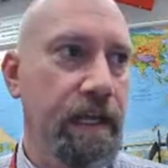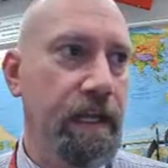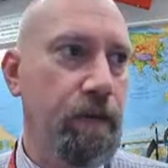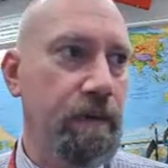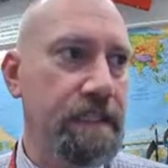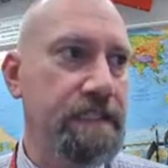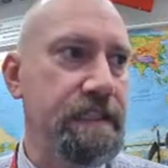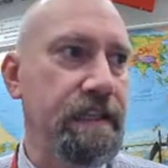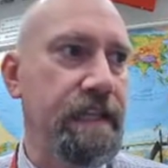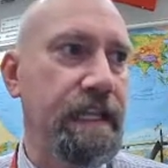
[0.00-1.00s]
Here we can
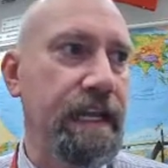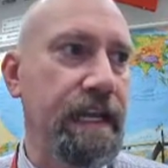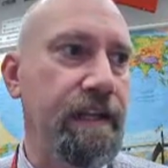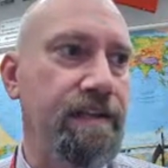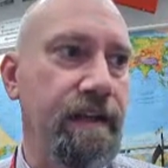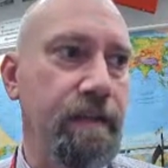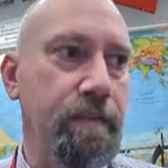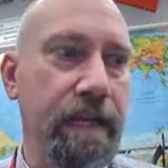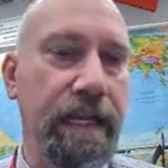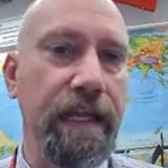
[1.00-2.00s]
see the Canadian
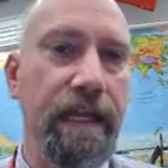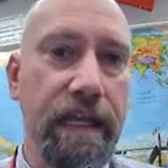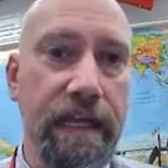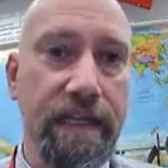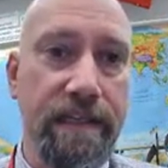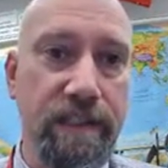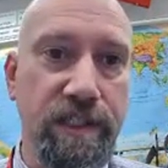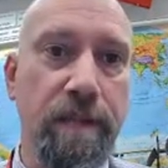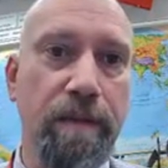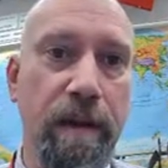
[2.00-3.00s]
Encyclopedia is
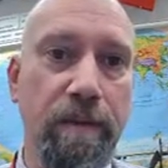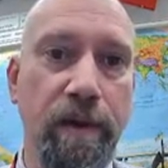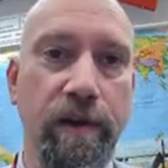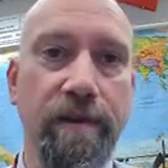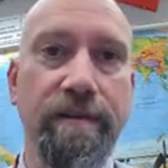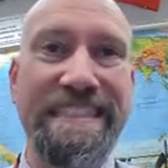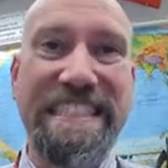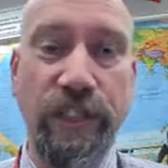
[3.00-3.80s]
actually the publisher